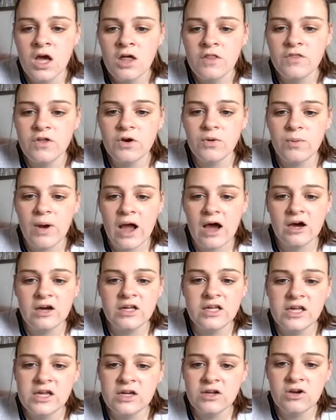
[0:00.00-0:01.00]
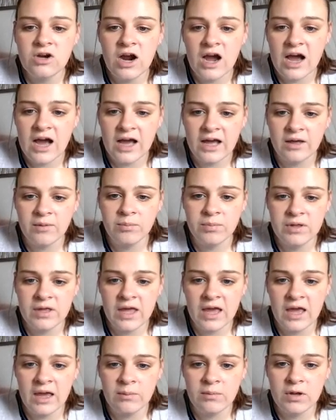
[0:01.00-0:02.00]
Their rallying cry
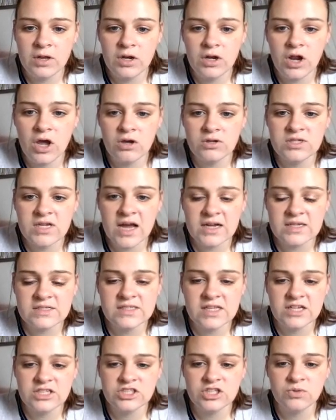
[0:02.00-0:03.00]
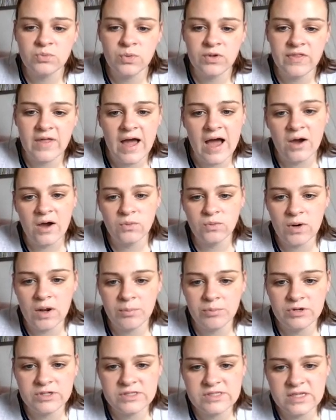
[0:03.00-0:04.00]
became "No taxation without
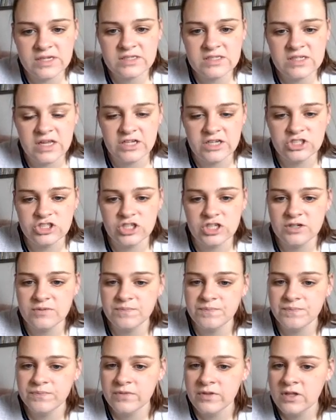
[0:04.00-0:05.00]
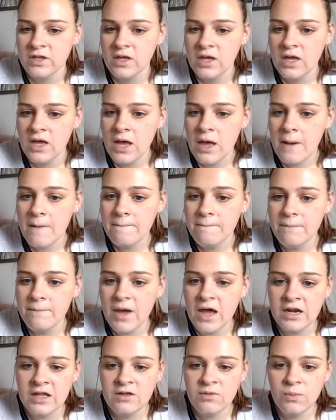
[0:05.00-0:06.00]
representation."
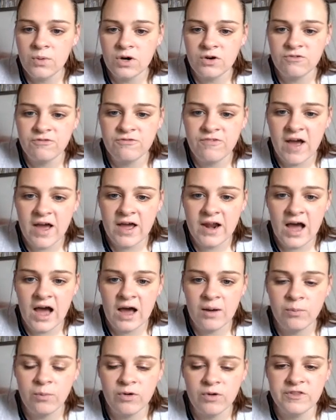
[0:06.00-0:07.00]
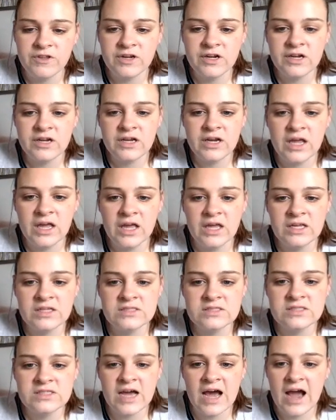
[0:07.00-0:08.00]
Many were fed up with the
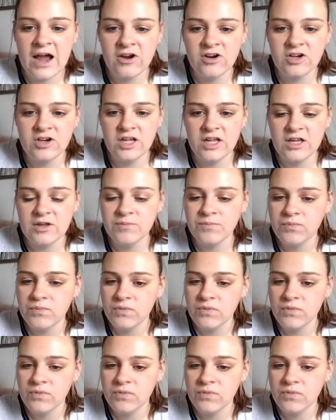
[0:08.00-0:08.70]
king's tyranny.